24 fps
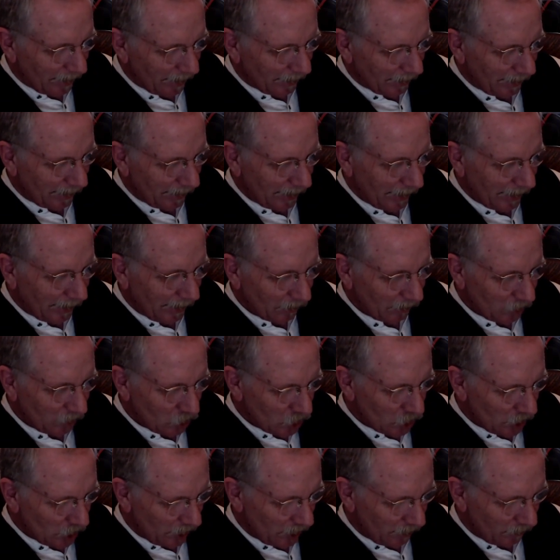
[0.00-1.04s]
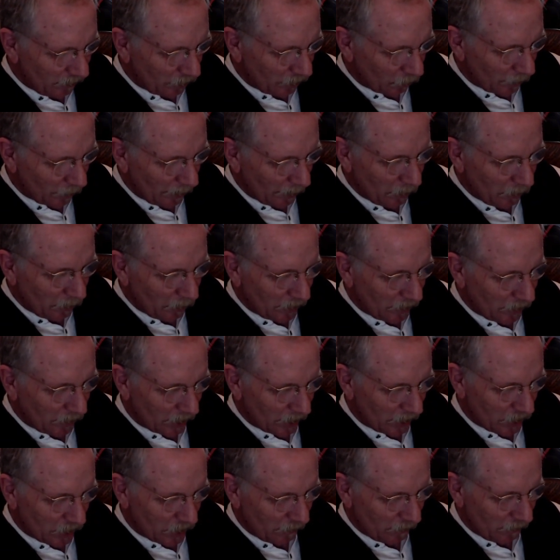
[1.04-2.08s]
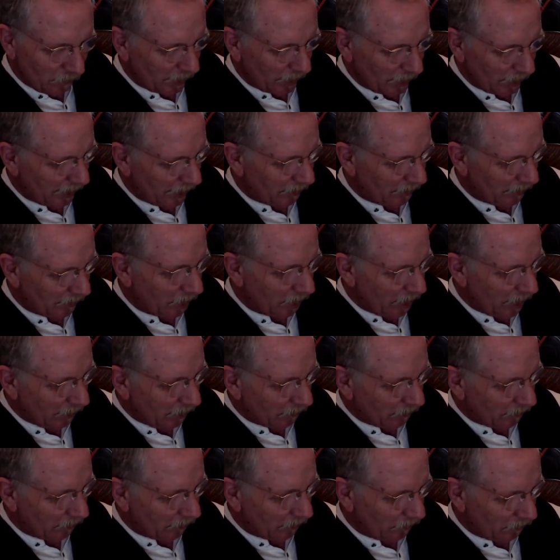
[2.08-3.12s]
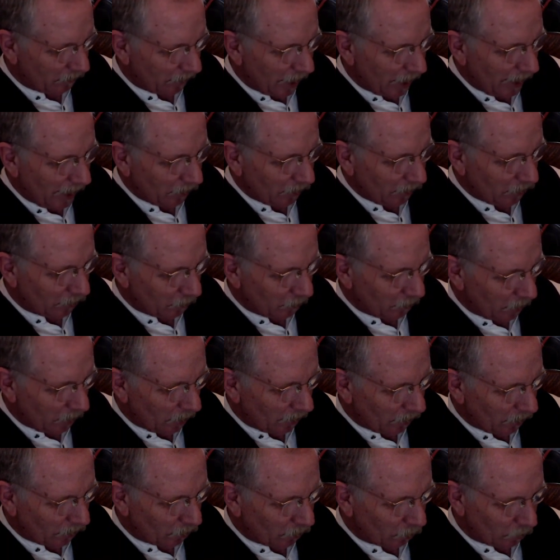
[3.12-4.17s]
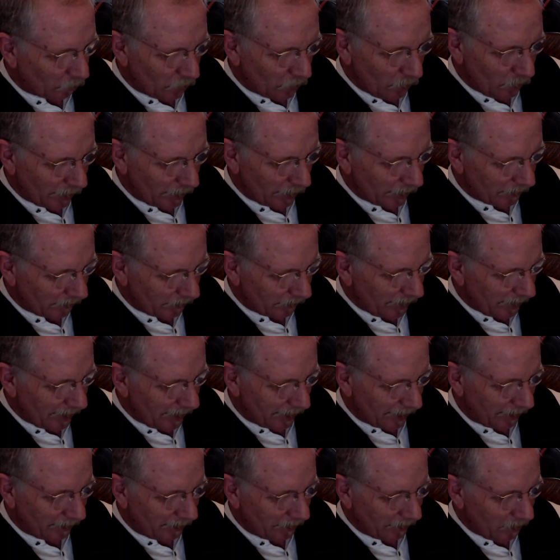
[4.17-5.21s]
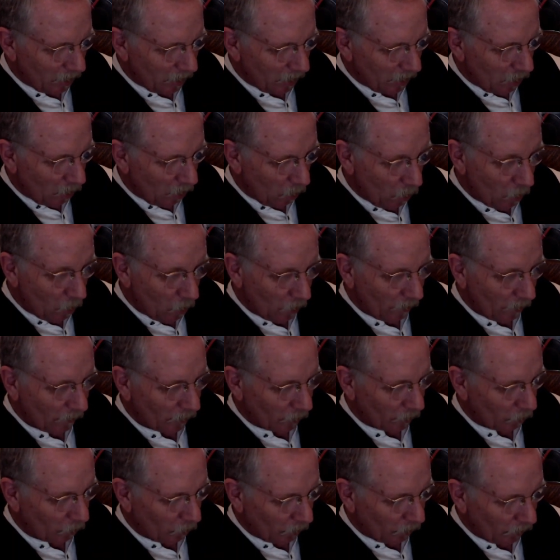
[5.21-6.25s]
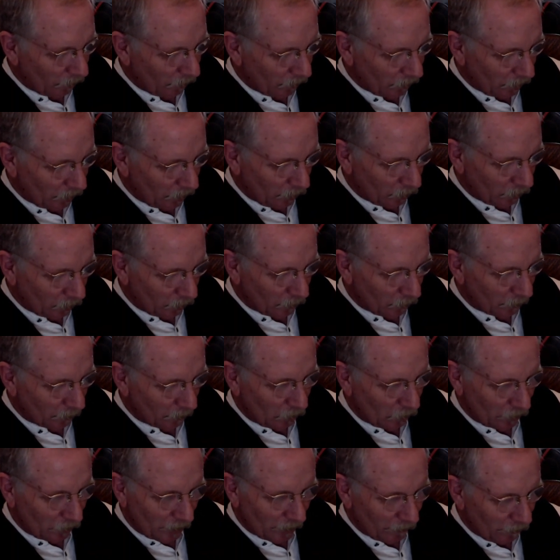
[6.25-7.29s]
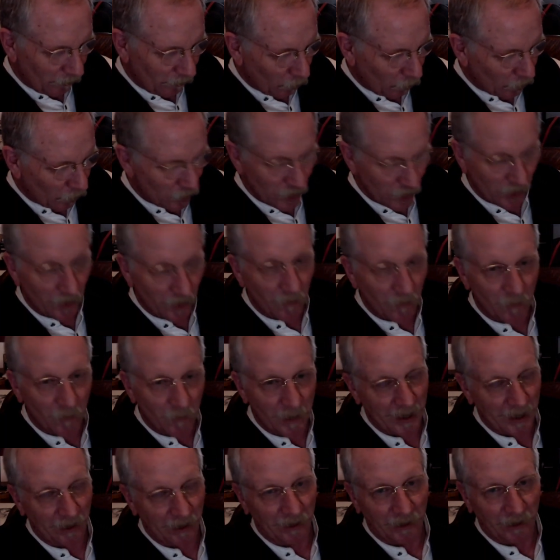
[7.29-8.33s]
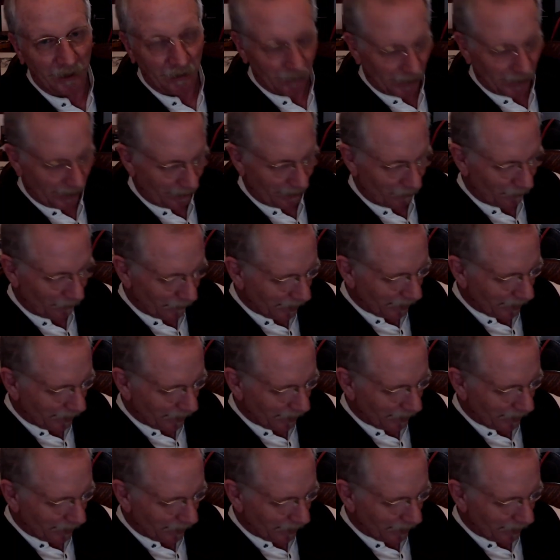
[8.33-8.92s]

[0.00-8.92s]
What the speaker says: that he has achieved a reputation of being either the slyest, smartest rogue extant or the worst used, most unfortunate man living.